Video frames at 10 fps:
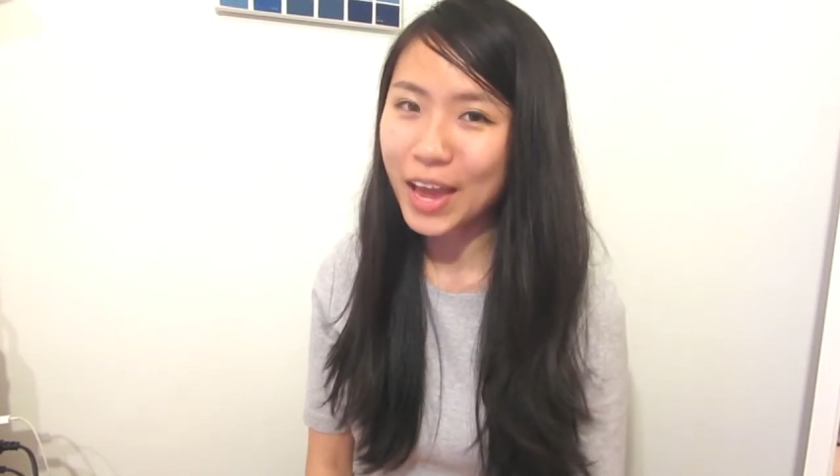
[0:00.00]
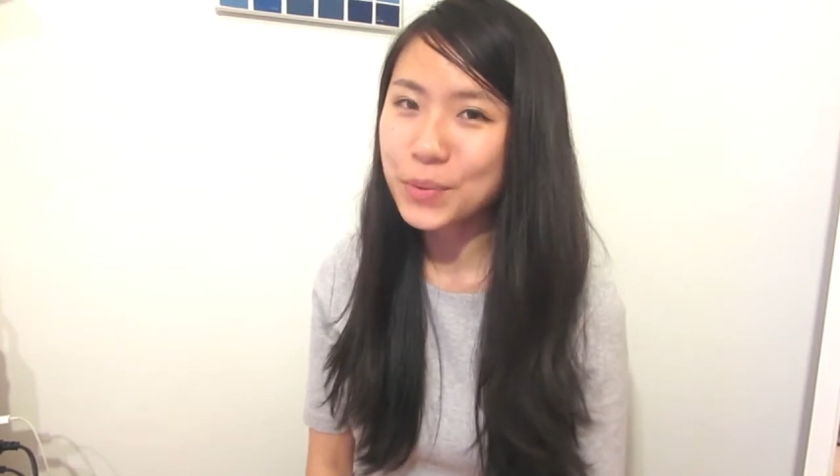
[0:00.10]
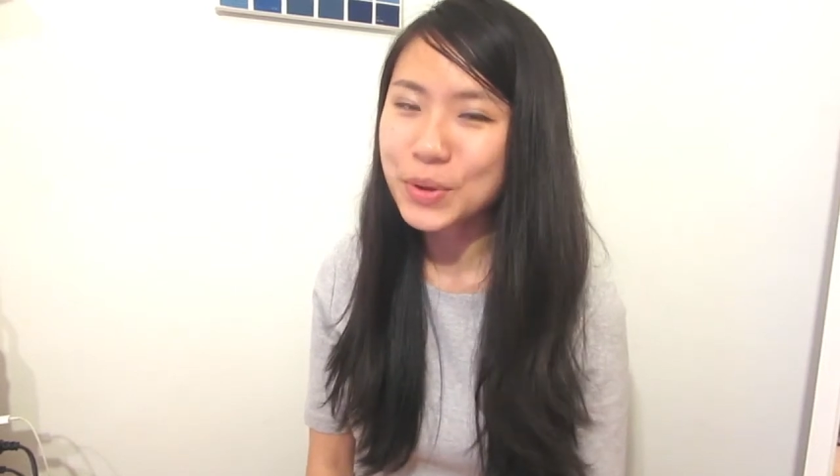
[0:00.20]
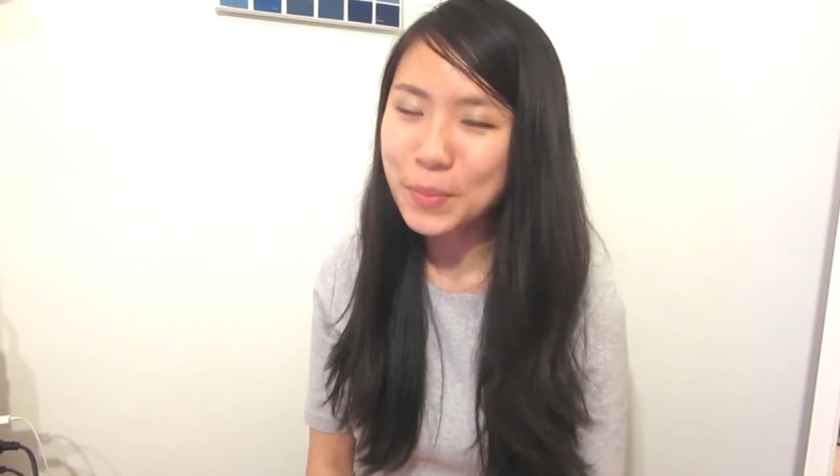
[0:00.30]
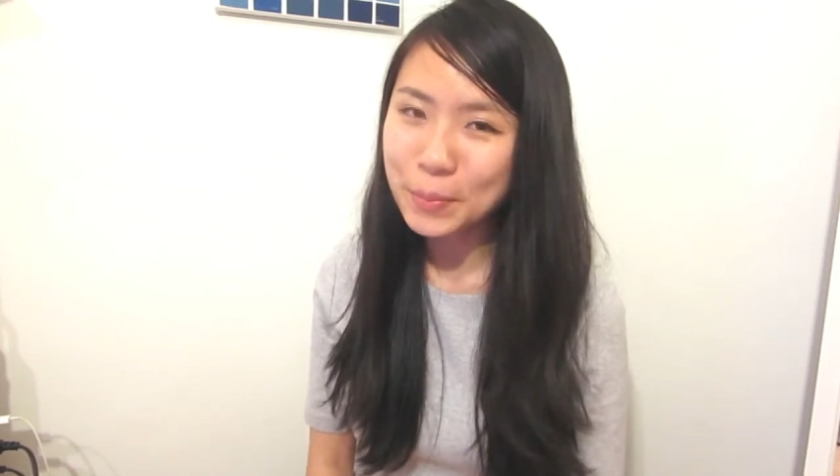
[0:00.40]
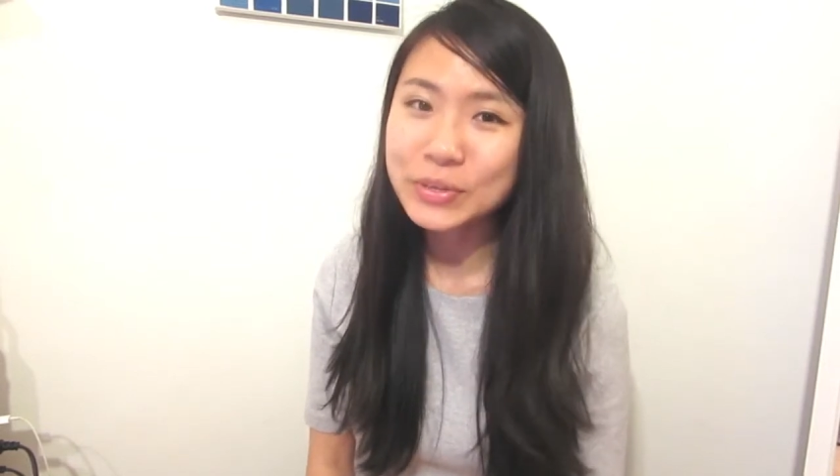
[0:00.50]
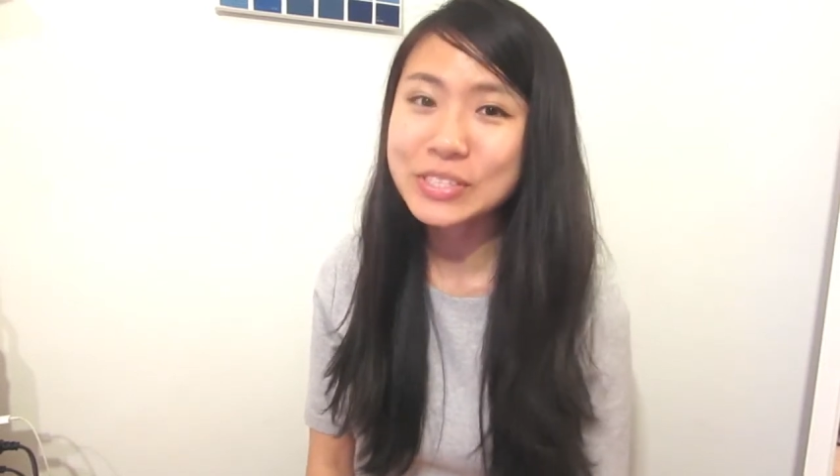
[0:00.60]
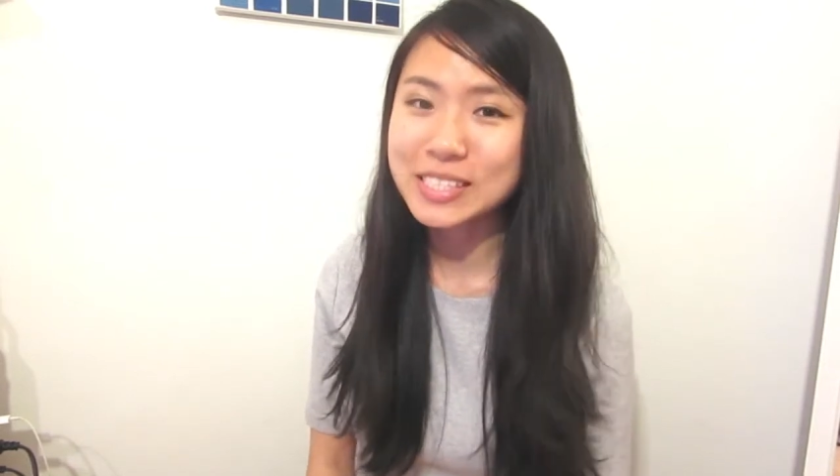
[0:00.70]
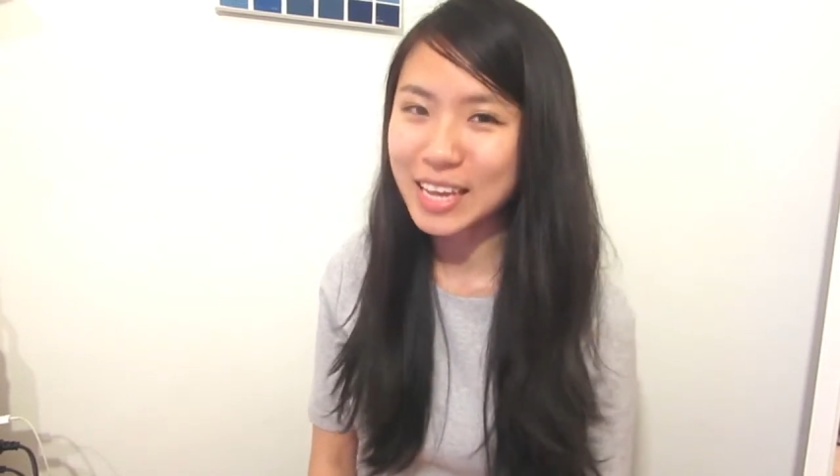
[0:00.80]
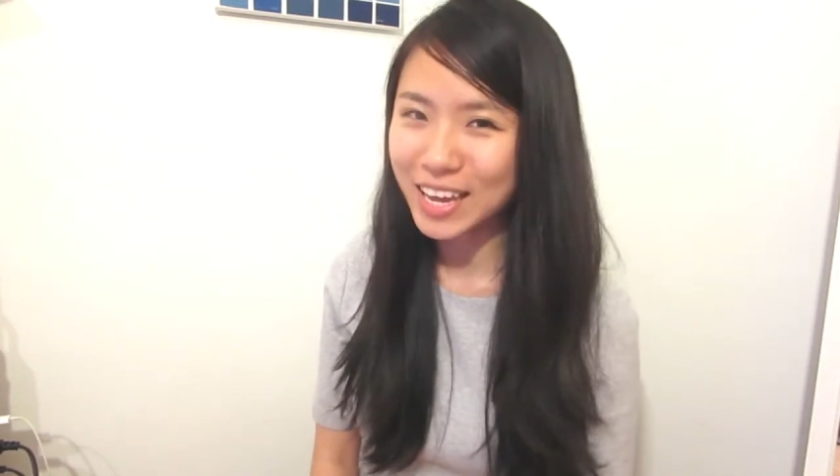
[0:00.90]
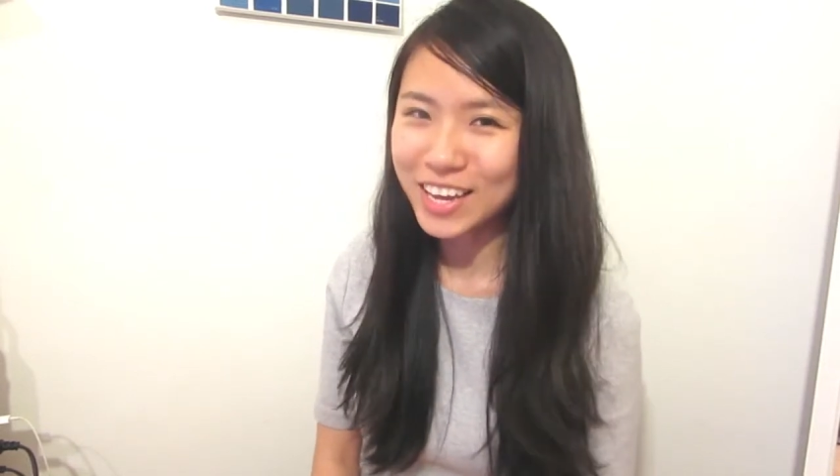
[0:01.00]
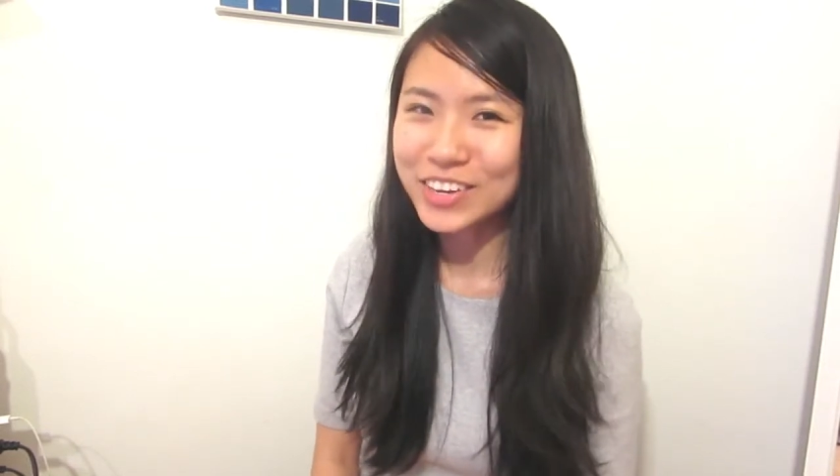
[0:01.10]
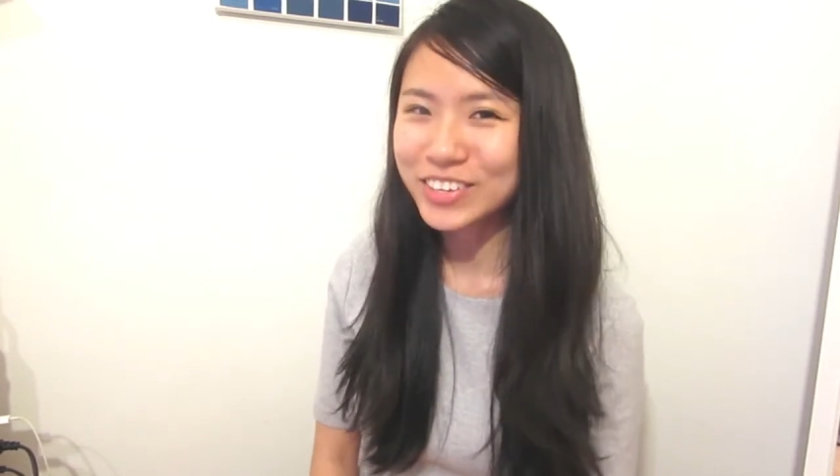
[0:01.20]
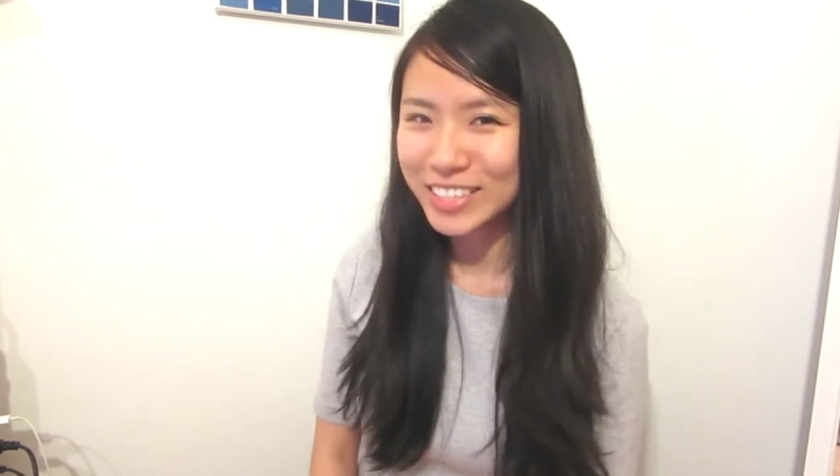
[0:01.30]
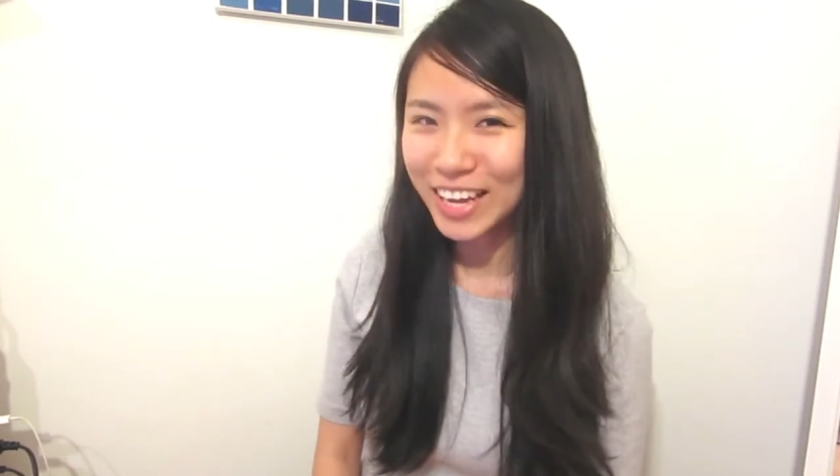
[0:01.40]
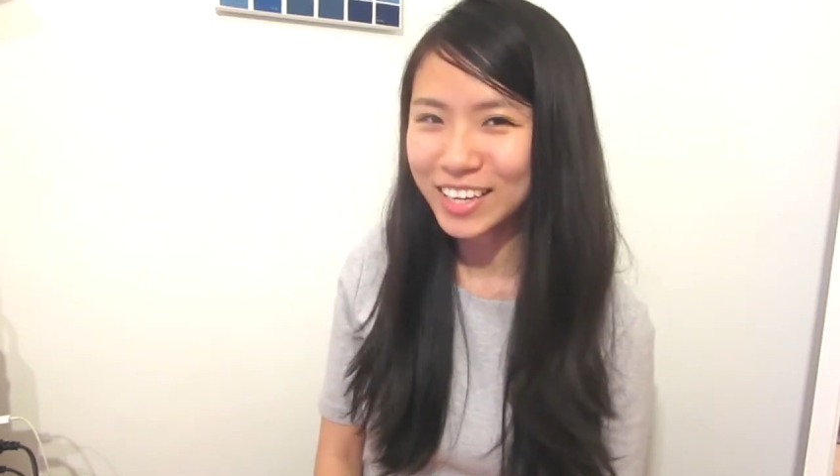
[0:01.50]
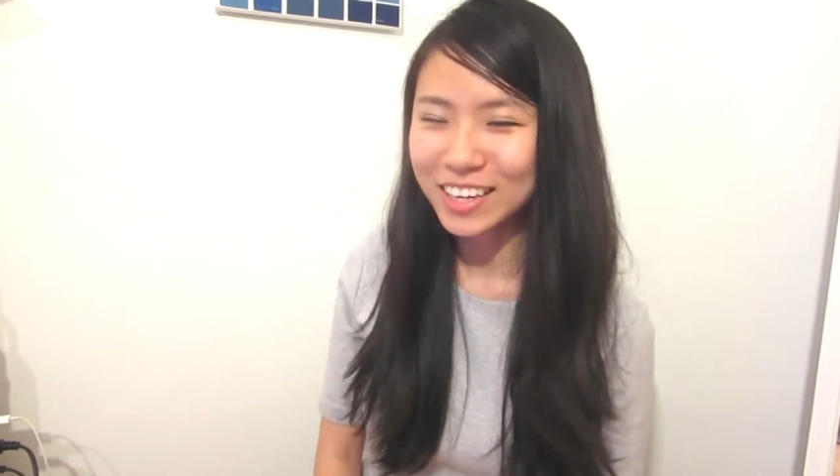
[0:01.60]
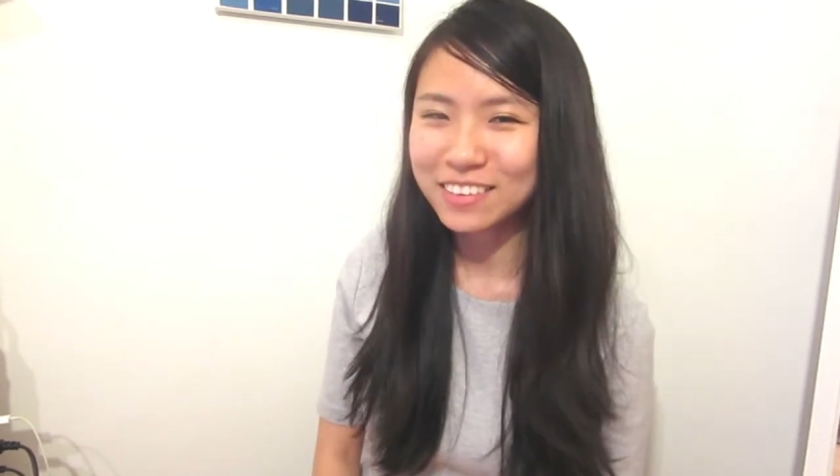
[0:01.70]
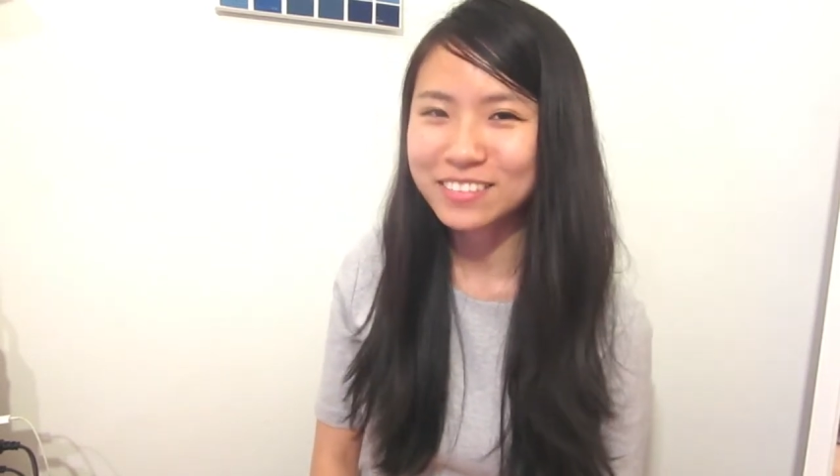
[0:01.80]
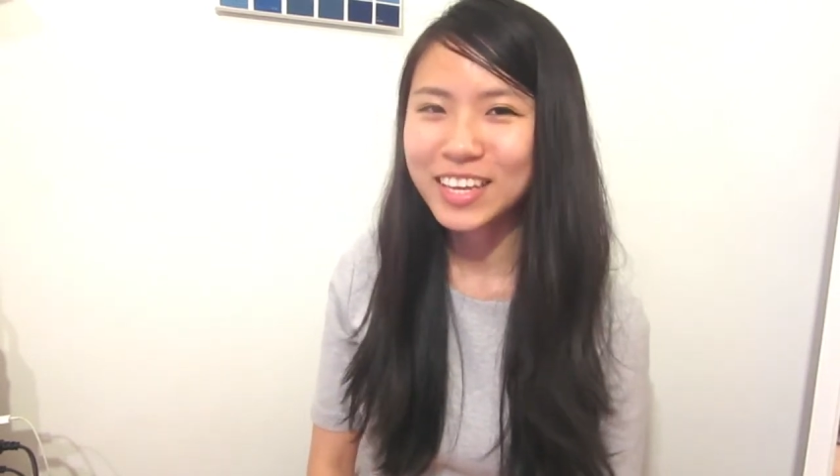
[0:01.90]
and remember to stay
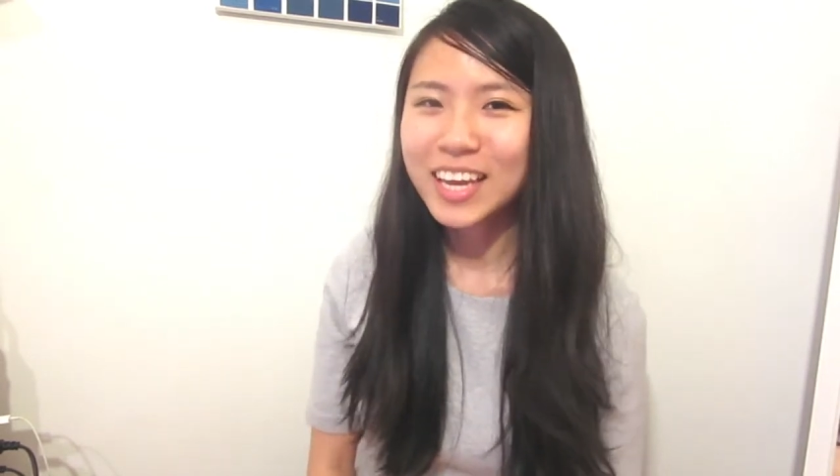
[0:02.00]
creative.